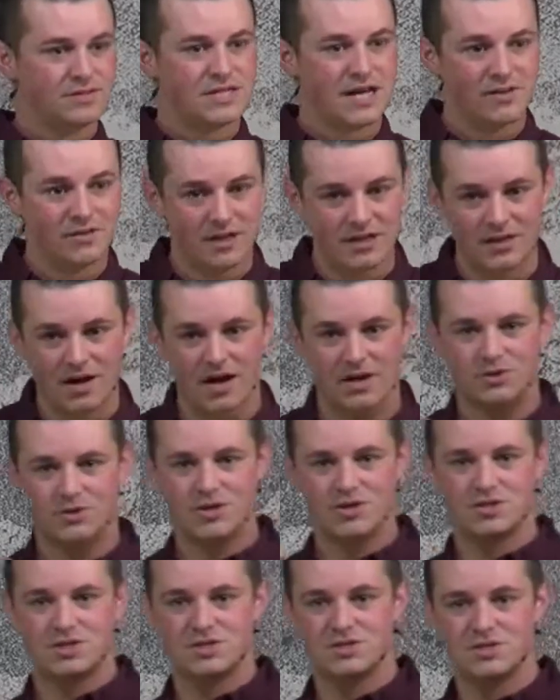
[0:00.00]
Telling
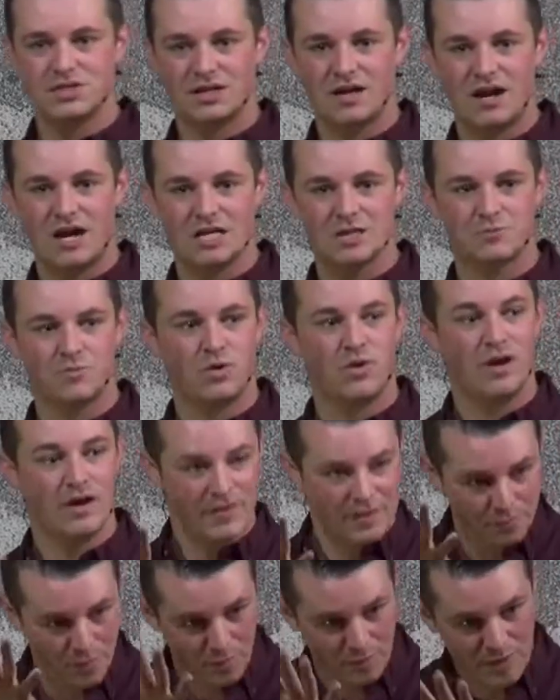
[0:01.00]
non-Christians the gospel,
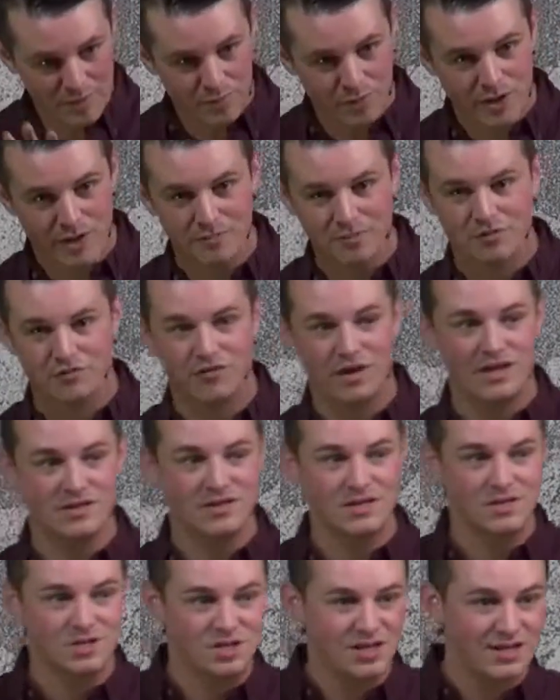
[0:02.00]
and then when people come to
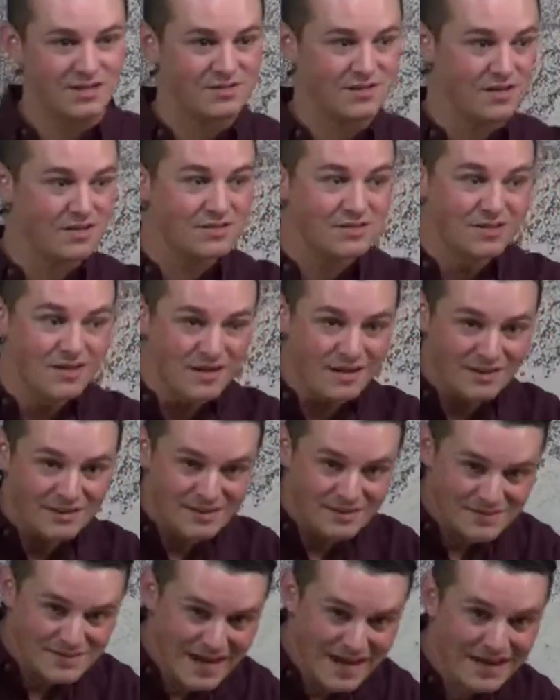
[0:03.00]
faith in Jesus,
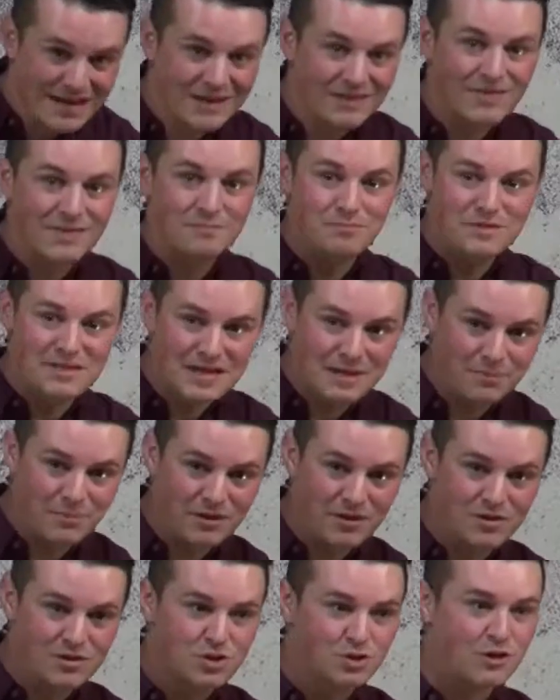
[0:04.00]
taking them deep
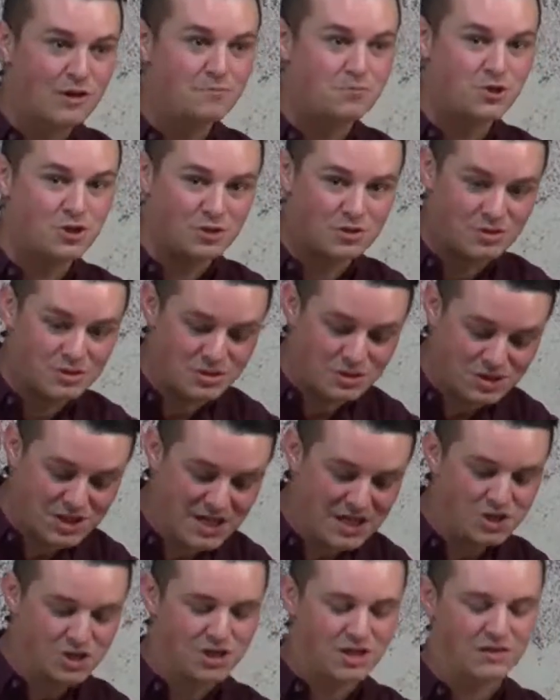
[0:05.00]
into the scripture,
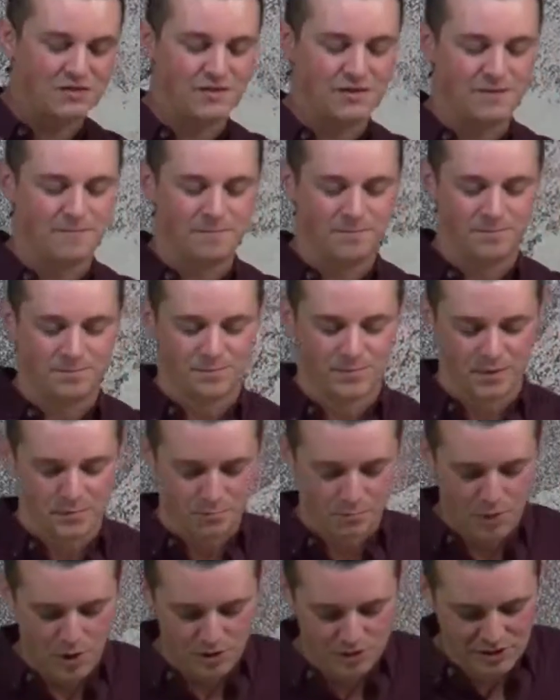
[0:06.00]
teaching them,
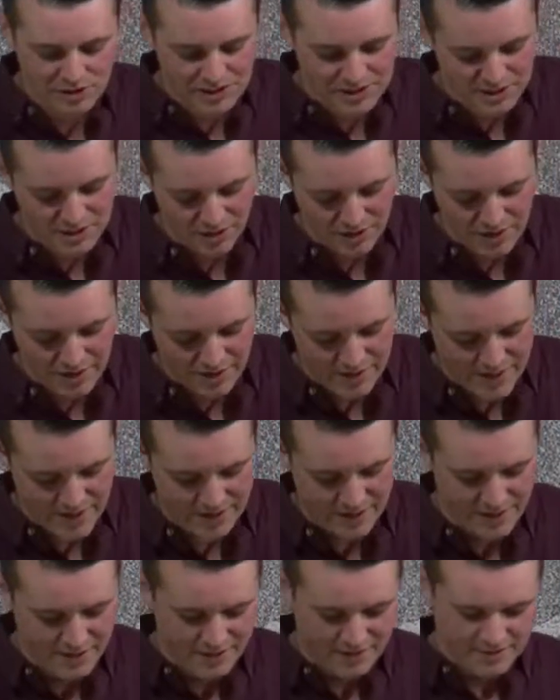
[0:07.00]
boldly
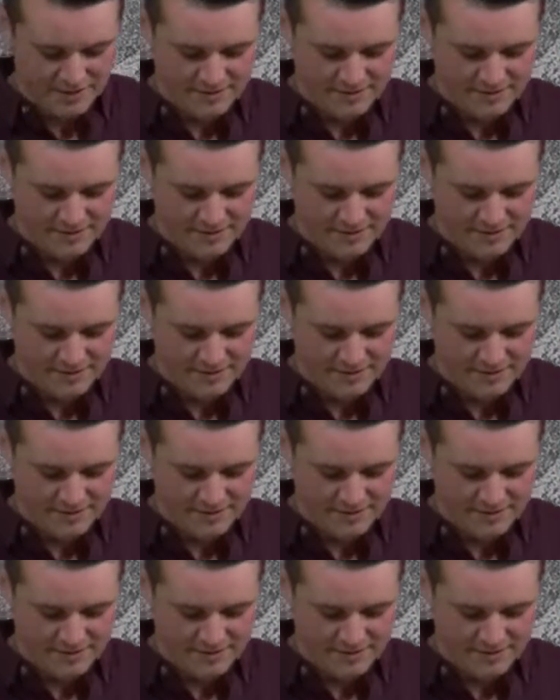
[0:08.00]
declaring,